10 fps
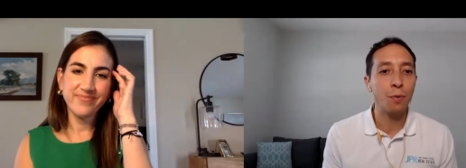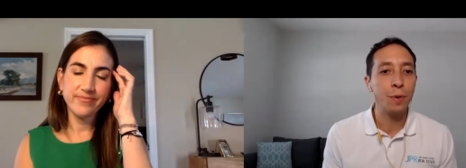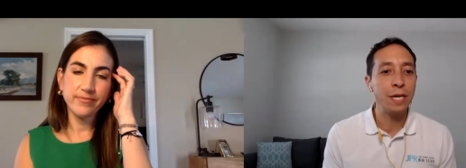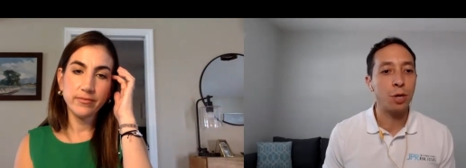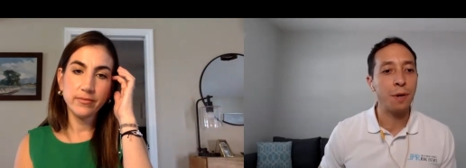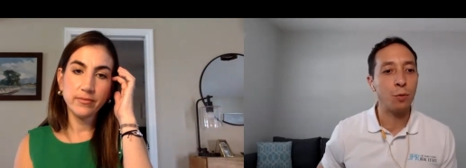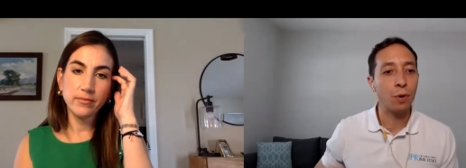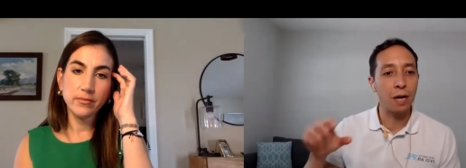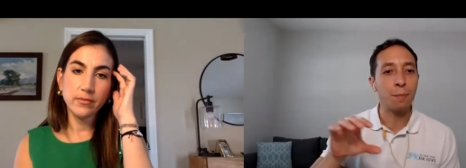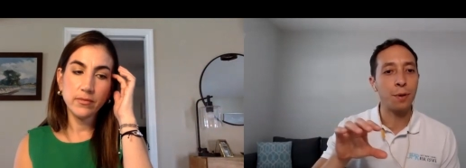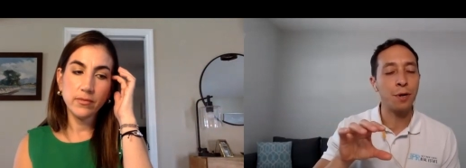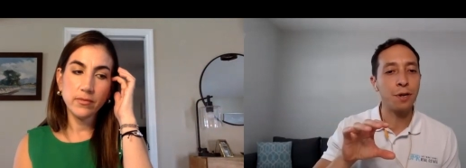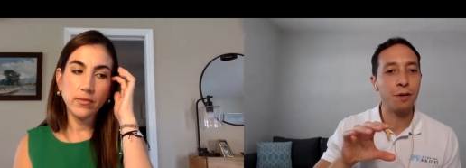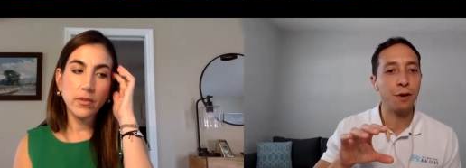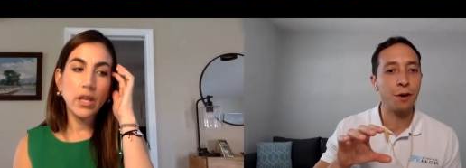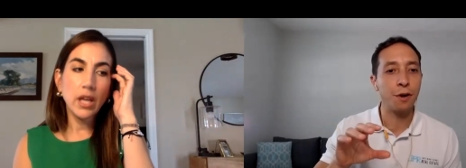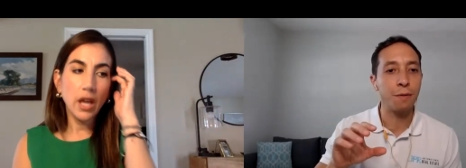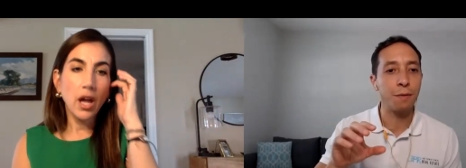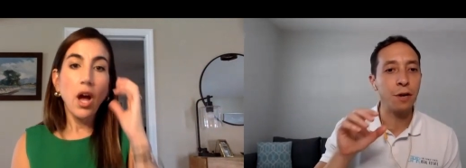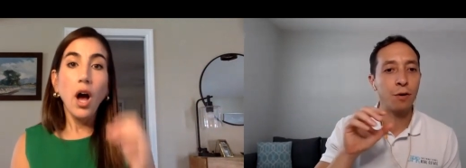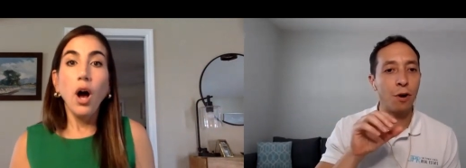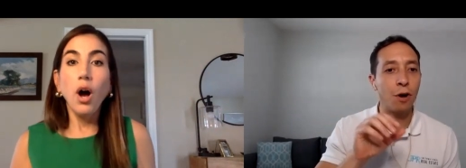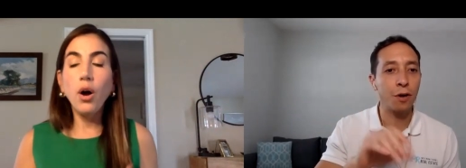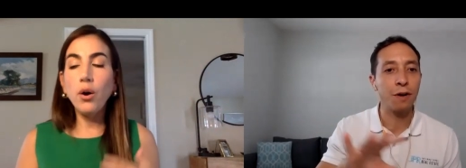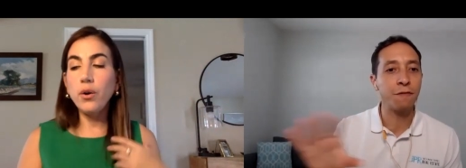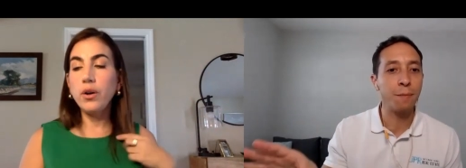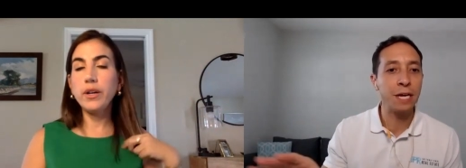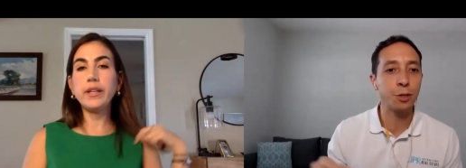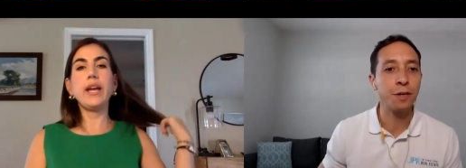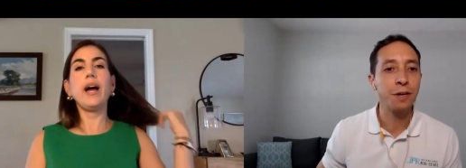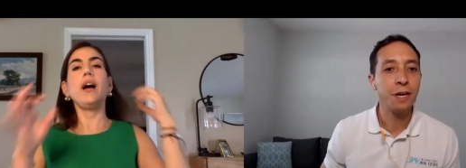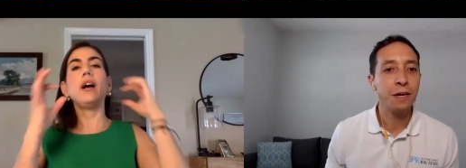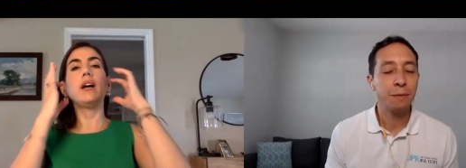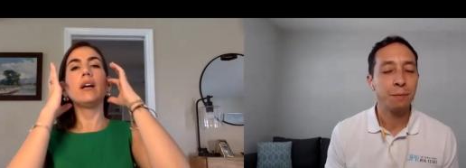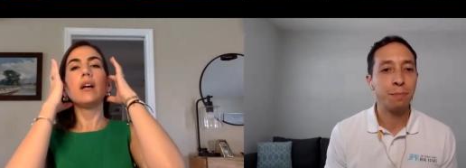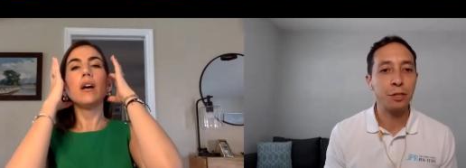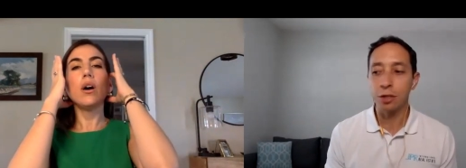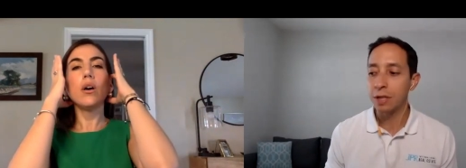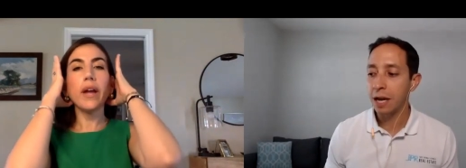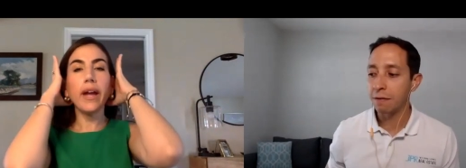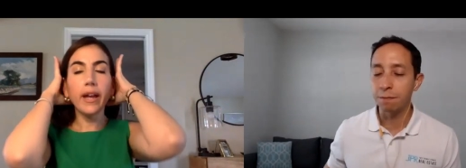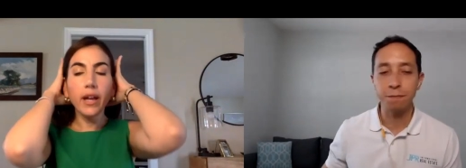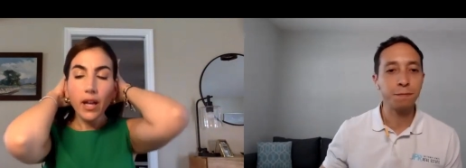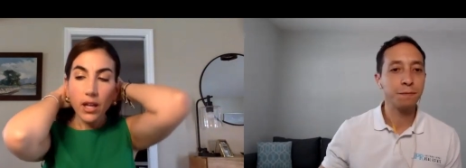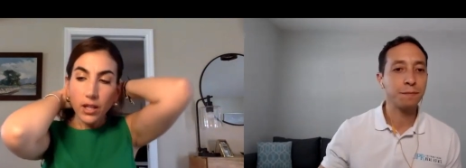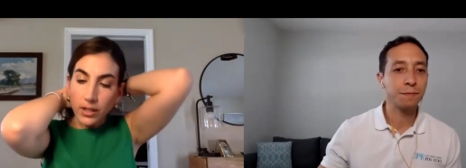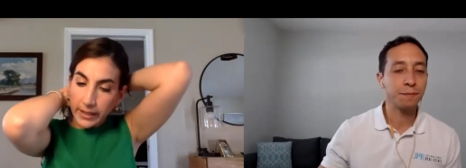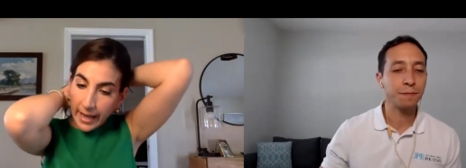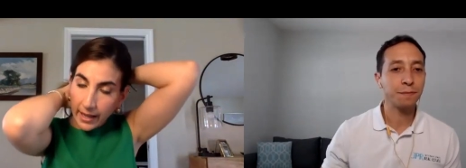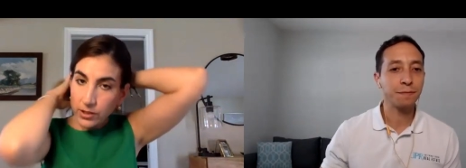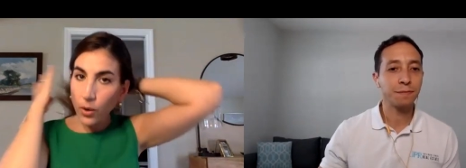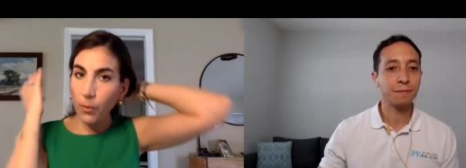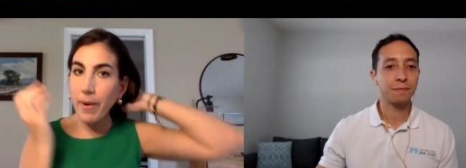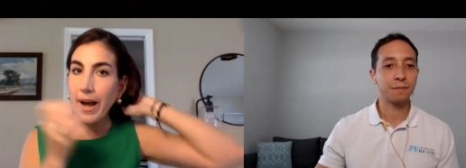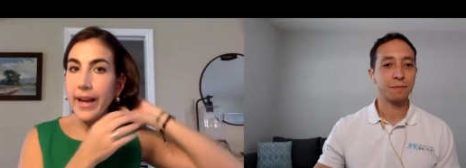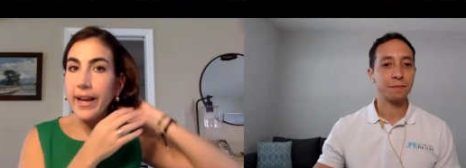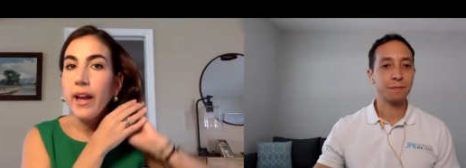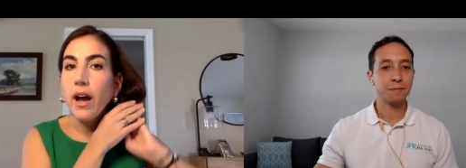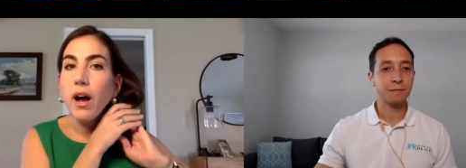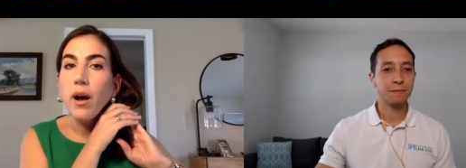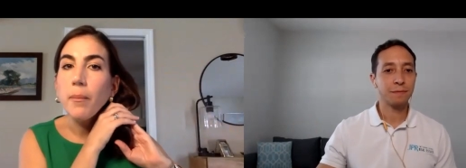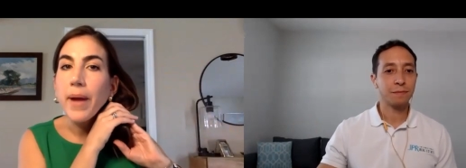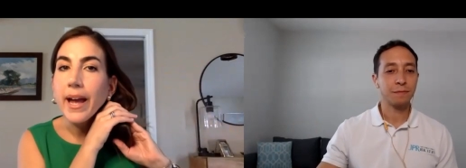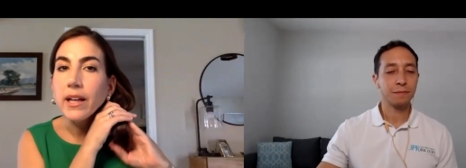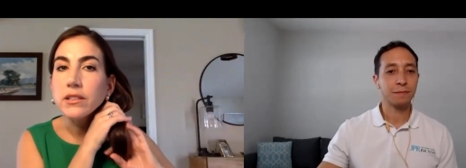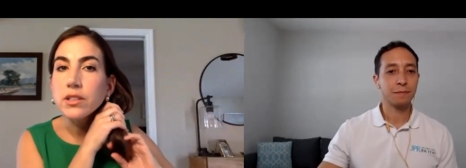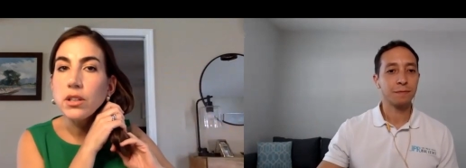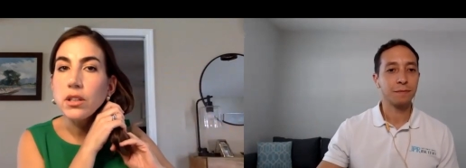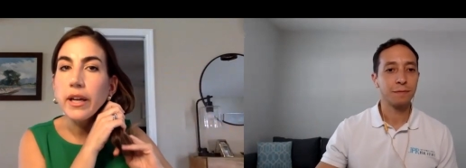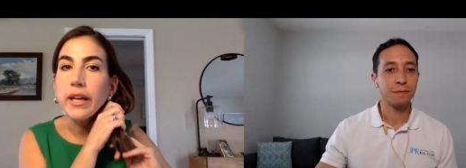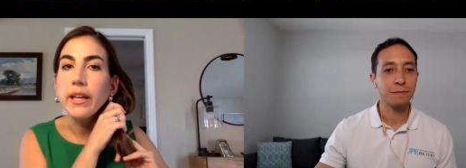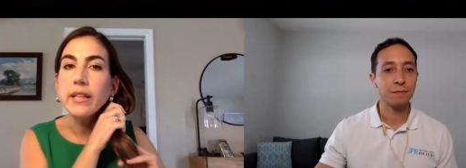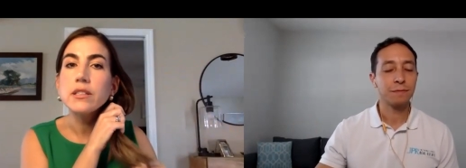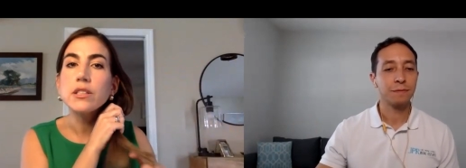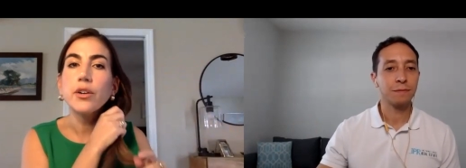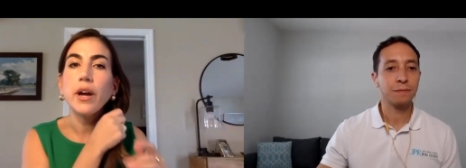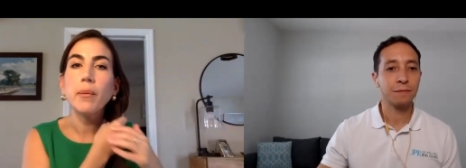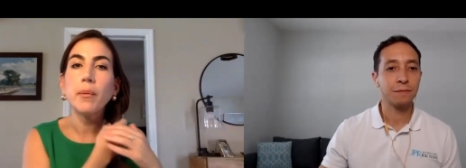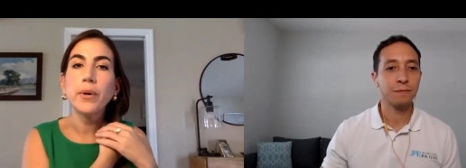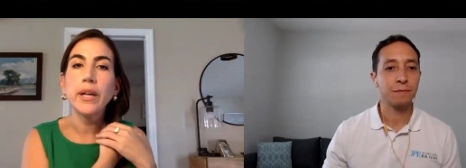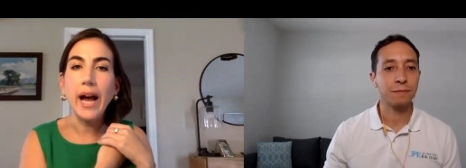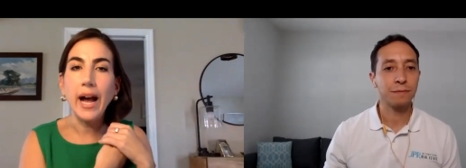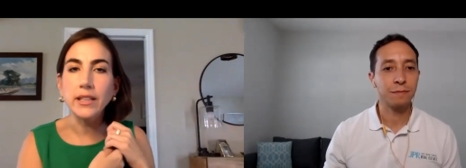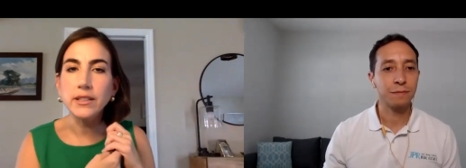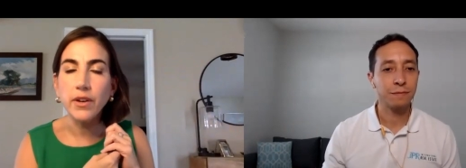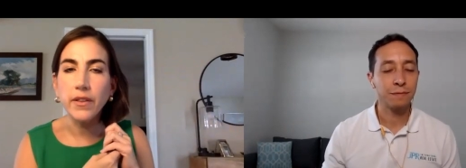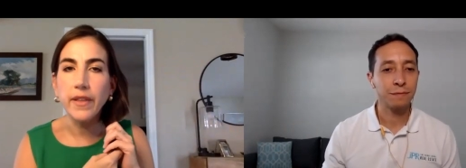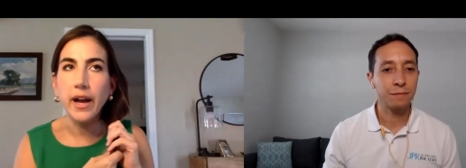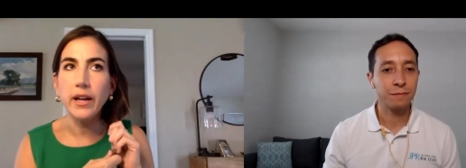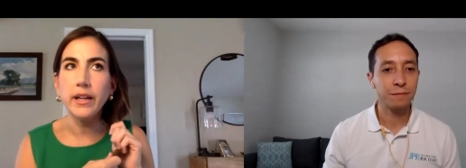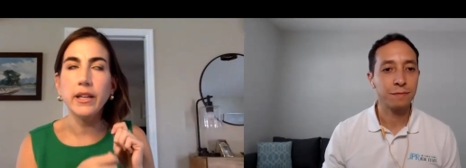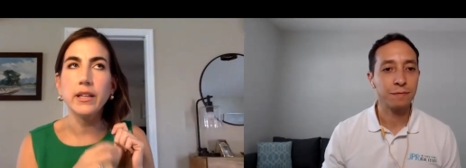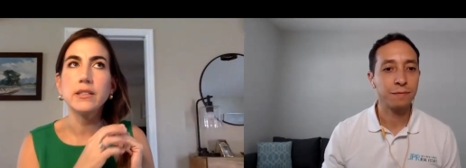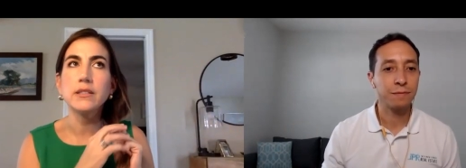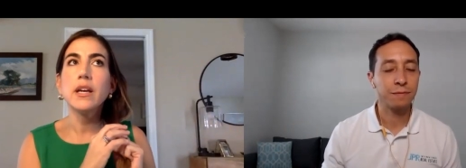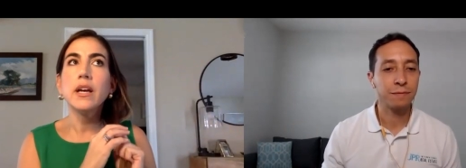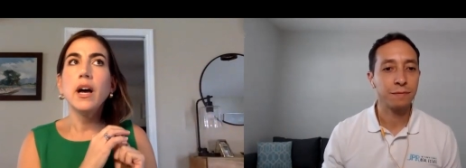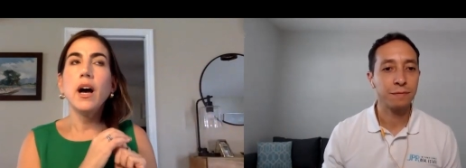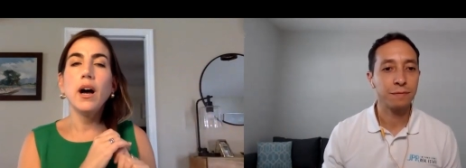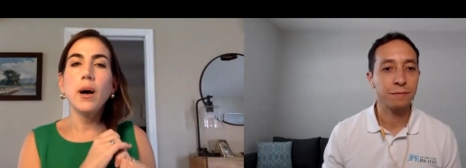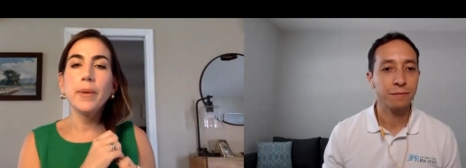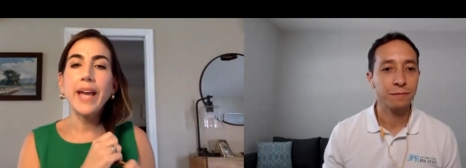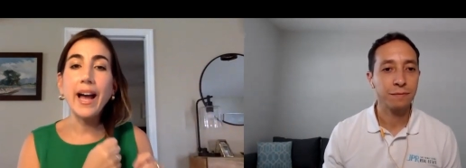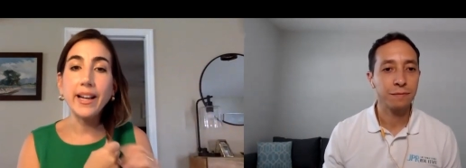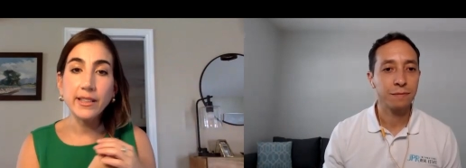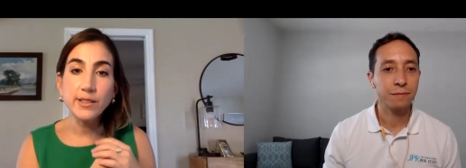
Speaker 1: reach i mean we're gonna put your you know all oh, your information yeah. but should okay. they
Speaker 2: yeah so my um handle in instagram i'm pretty active on that is um cat gets